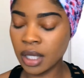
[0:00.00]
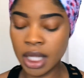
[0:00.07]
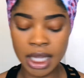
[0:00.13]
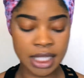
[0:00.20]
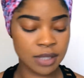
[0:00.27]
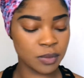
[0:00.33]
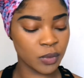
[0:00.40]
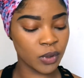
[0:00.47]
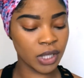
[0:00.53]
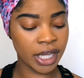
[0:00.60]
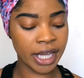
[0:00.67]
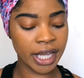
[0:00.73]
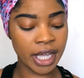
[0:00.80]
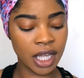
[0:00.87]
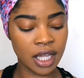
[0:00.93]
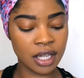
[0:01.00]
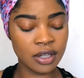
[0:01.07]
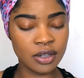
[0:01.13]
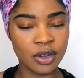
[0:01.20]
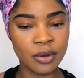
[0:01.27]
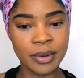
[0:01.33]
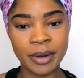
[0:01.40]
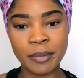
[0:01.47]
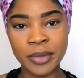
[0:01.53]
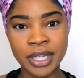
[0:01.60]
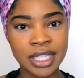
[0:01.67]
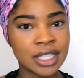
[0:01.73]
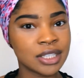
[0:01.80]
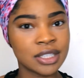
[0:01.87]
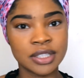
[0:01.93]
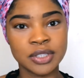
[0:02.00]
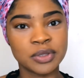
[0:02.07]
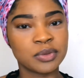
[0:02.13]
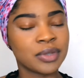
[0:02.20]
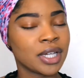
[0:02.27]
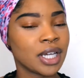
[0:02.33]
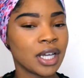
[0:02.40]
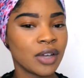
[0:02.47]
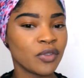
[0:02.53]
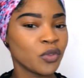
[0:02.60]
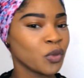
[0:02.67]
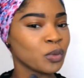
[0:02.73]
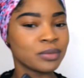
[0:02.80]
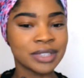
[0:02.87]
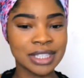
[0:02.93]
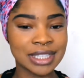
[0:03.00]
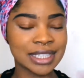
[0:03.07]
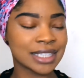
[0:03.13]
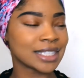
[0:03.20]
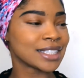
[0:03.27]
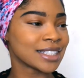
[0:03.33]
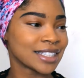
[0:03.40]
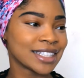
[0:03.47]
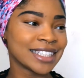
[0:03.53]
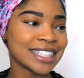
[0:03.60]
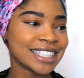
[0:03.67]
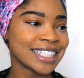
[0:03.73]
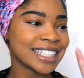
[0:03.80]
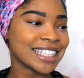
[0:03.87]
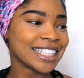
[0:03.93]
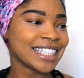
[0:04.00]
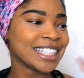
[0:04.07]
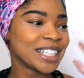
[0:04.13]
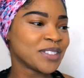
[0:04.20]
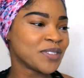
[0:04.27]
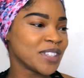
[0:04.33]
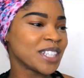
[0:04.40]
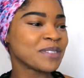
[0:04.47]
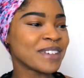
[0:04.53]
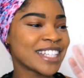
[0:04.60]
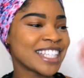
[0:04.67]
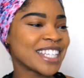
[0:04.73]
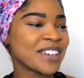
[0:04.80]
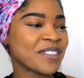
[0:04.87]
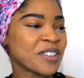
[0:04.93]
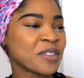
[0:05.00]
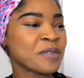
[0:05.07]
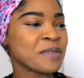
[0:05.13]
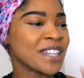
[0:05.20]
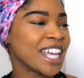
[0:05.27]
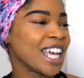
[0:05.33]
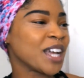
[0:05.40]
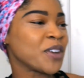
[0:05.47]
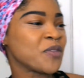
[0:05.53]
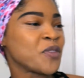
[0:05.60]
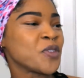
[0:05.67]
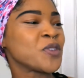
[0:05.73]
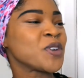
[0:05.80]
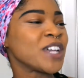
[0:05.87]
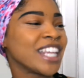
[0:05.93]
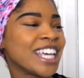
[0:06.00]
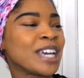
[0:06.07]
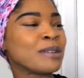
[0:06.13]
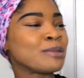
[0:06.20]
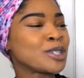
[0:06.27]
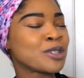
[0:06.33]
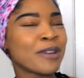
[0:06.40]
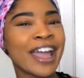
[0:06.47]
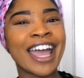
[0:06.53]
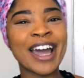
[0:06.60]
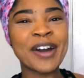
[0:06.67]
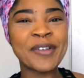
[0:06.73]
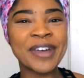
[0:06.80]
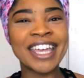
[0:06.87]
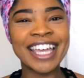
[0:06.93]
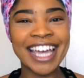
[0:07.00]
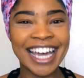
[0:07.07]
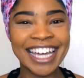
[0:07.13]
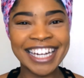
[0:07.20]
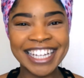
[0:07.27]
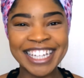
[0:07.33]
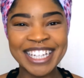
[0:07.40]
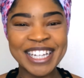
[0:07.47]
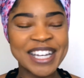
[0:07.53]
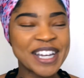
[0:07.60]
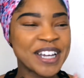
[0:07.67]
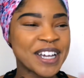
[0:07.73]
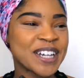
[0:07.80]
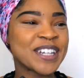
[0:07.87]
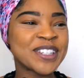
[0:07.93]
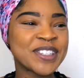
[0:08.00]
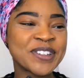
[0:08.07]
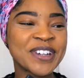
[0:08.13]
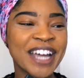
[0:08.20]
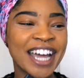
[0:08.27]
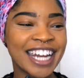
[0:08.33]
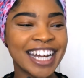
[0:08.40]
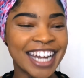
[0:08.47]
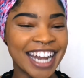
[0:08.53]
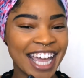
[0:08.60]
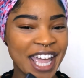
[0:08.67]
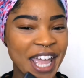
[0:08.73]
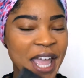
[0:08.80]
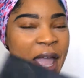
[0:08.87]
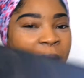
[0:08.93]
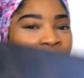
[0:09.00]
That's more like, you know, when I'm really just feeling myself and I want to be like full glam drag queen kind of contour kind of night.